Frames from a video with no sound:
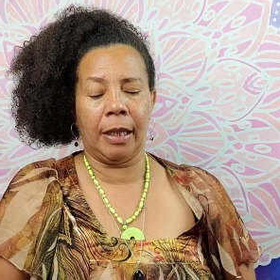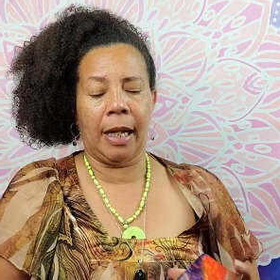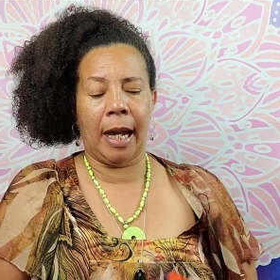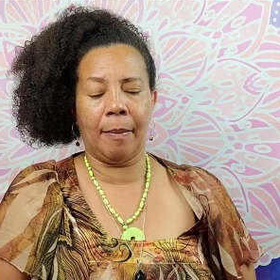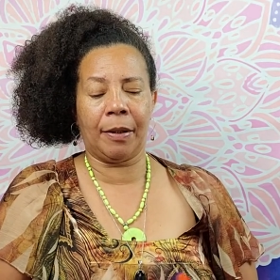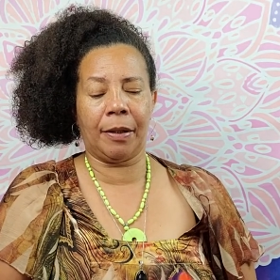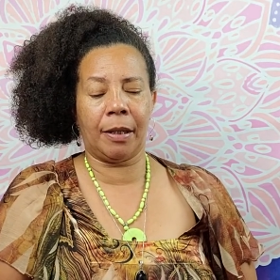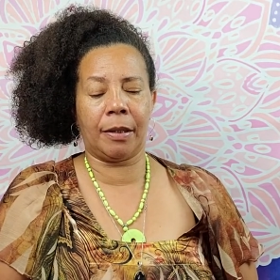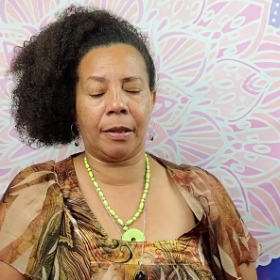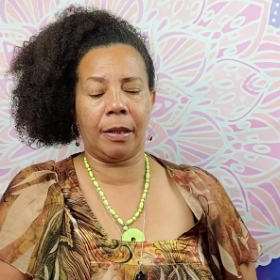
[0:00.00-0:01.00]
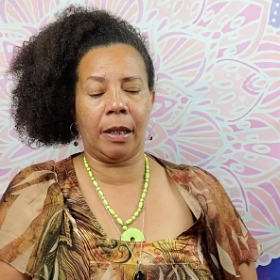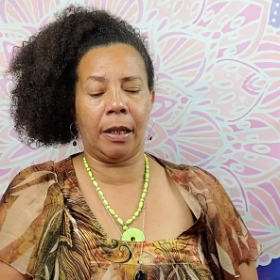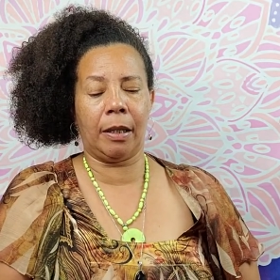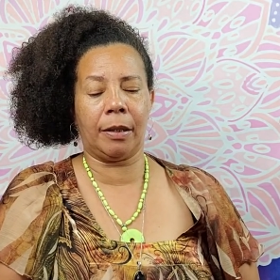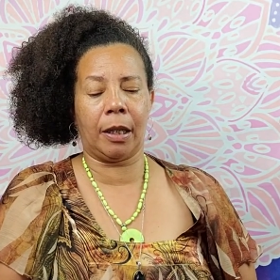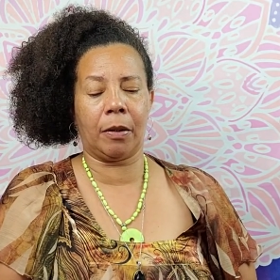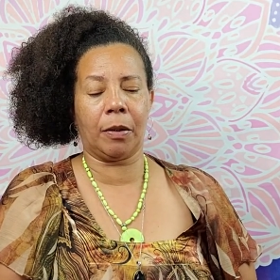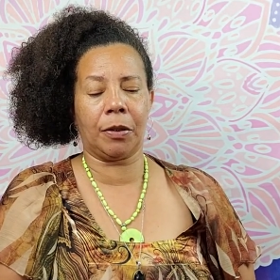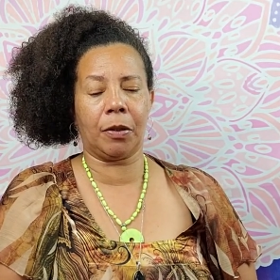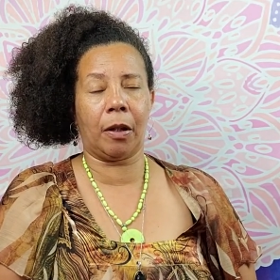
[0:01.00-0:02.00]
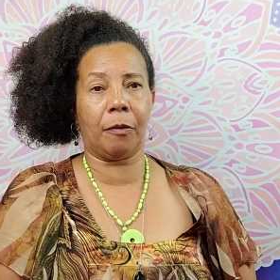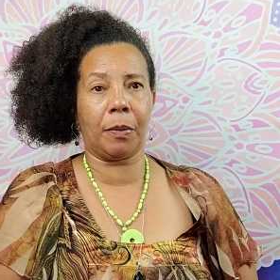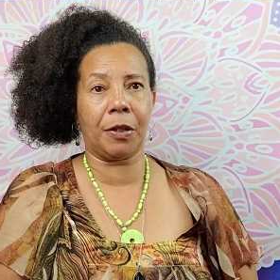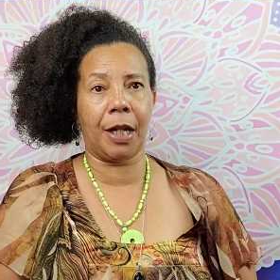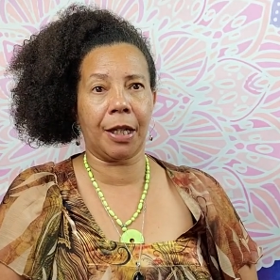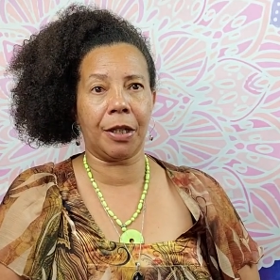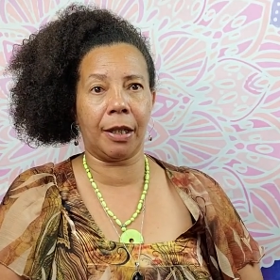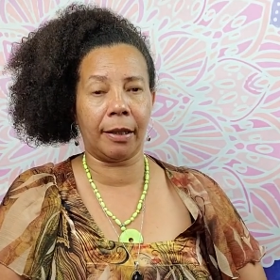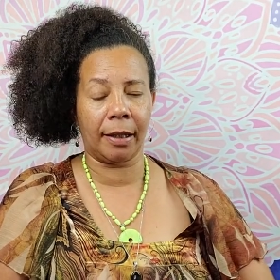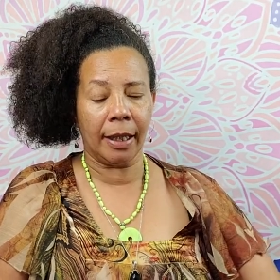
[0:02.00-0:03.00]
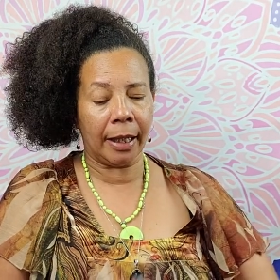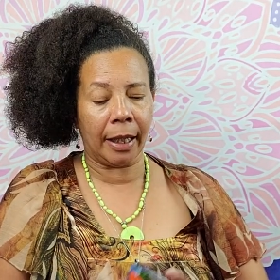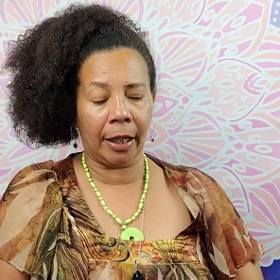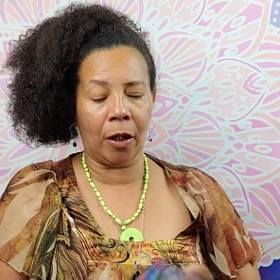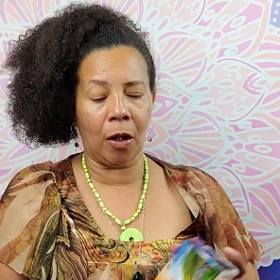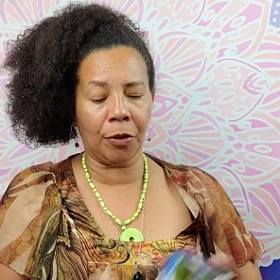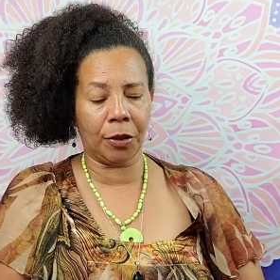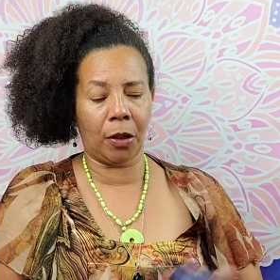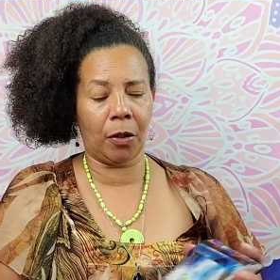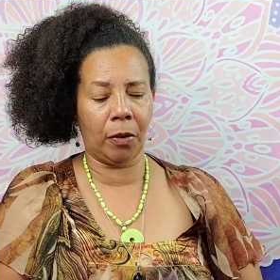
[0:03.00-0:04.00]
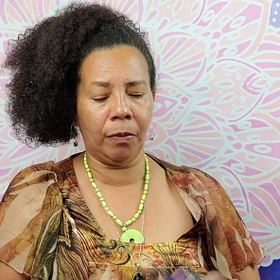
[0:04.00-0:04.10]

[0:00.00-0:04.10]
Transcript: Amethyst is a crystal of protection. It also